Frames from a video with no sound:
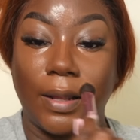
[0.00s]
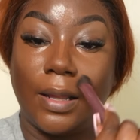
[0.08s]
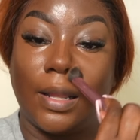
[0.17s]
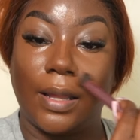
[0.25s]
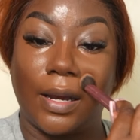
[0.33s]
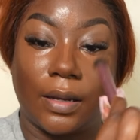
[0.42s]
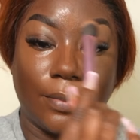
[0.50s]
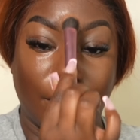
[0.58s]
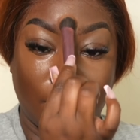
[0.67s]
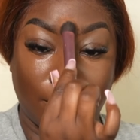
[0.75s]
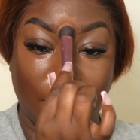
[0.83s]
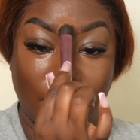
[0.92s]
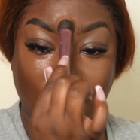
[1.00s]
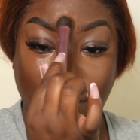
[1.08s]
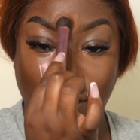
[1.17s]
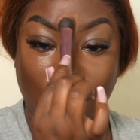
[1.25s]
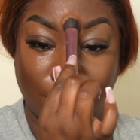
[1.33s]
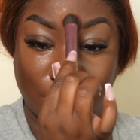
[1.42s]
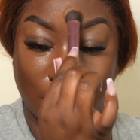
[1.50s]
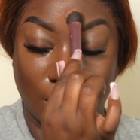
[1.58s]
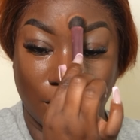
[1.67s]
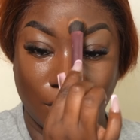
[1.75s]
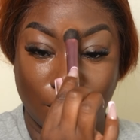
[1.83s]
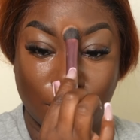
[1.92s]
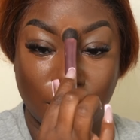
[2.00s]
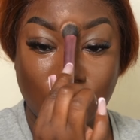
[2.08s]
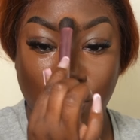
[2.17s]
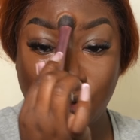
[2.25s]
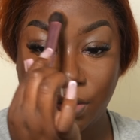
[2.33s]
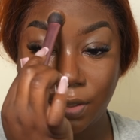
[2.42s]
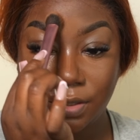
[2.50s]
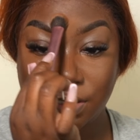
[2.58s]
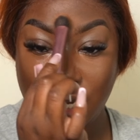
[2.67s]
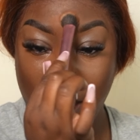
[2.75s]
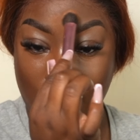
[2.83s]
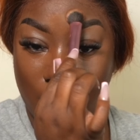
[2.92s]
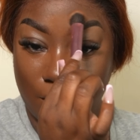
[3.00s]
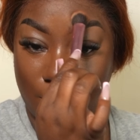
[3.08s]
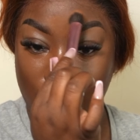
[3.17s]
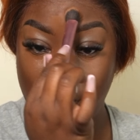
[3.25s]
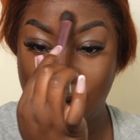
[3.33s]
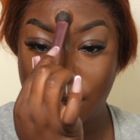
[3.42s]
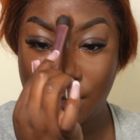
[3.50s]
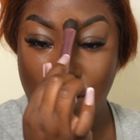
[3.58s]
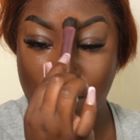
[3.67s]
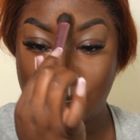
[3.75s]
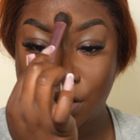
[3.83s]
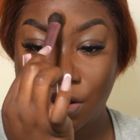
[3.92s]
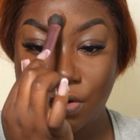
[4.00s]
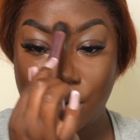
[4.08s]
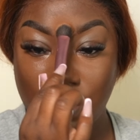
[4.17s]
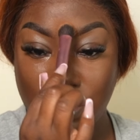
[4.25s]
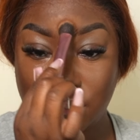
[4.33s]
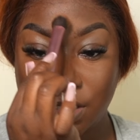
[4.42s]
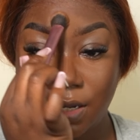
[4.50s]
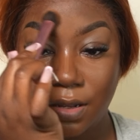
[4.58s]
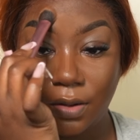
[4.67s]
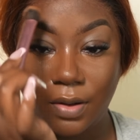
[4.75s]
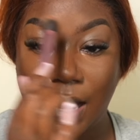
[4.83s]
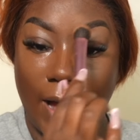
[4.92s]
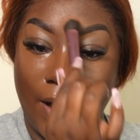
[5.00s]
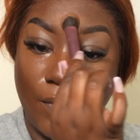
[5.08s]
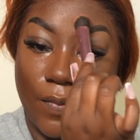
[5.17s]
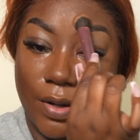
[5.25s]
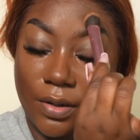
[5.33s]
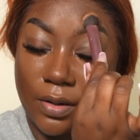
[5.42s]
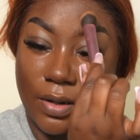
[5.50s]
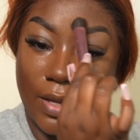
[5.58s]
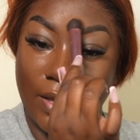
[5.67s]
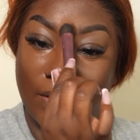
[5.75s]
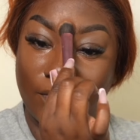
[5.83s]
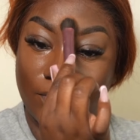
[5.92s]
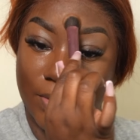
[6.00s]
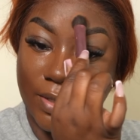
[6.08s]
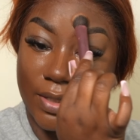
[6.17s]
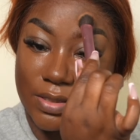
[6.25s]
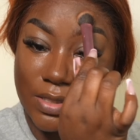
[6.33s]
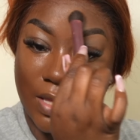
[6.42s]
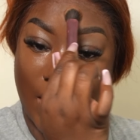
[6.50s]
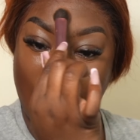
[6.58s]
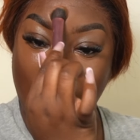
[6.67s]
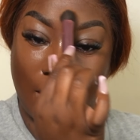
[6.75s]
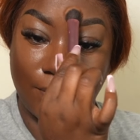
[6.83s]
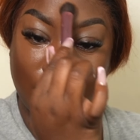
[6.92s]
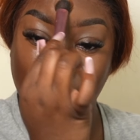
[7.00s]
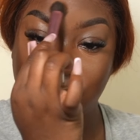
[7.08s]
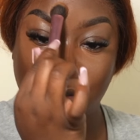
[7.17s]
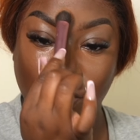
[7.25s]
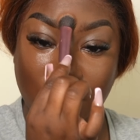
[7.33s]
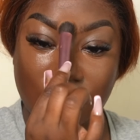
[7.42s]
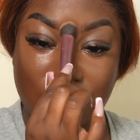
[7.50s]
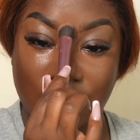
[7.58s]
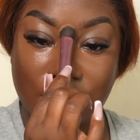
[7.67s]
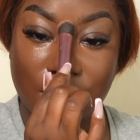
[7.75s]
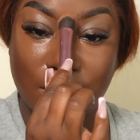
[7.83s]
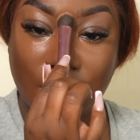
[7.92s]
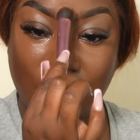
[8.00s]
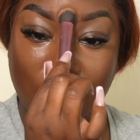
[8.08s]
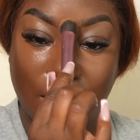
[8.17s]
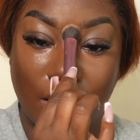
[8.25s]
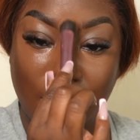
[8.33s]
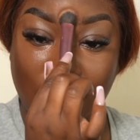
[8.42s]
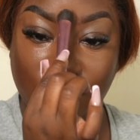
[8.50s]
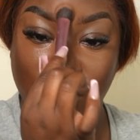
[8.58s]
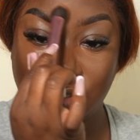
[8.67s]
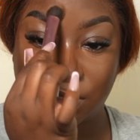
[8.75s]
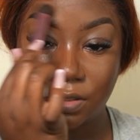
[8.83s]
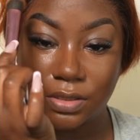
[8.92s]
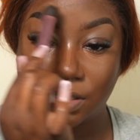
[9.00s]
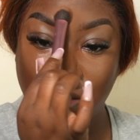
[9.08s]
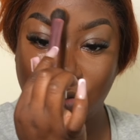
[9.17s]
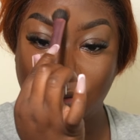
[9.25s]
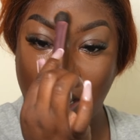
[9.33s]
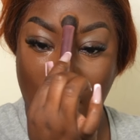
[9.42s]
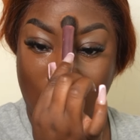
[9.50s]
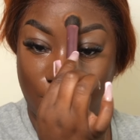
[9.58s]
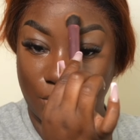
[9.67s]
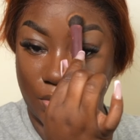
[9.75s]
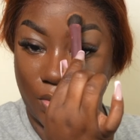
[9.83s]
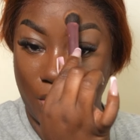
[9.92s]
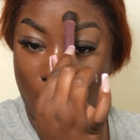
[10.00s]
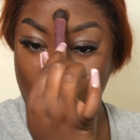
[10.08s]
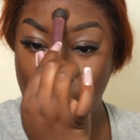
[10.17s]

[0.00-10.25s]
lock him up. He need to go to jail. You going to jail? going to jail. I wonder if because that happened in 2016, if she's still able